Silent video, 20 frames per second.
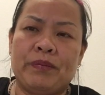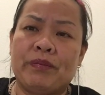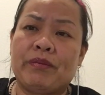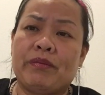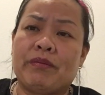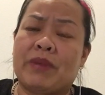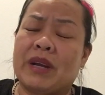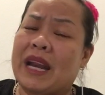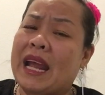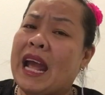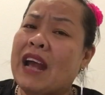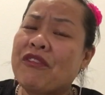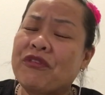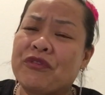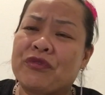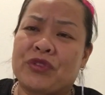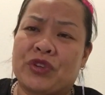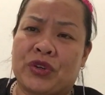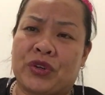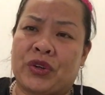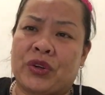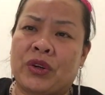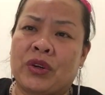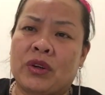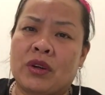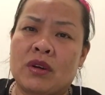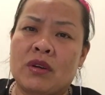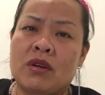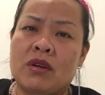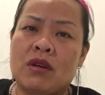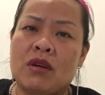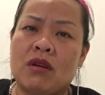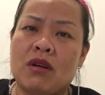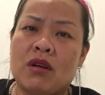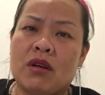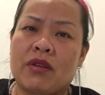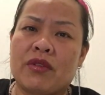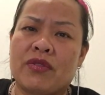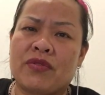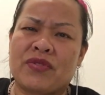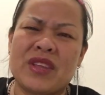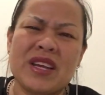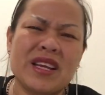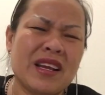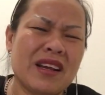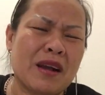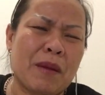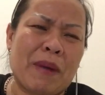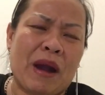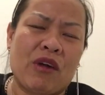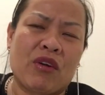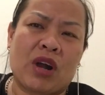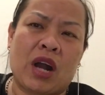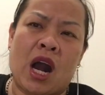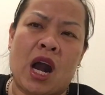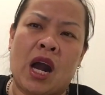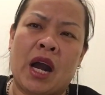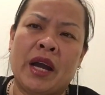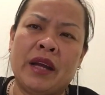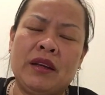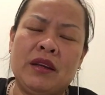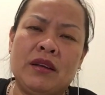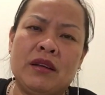But after thinking about God,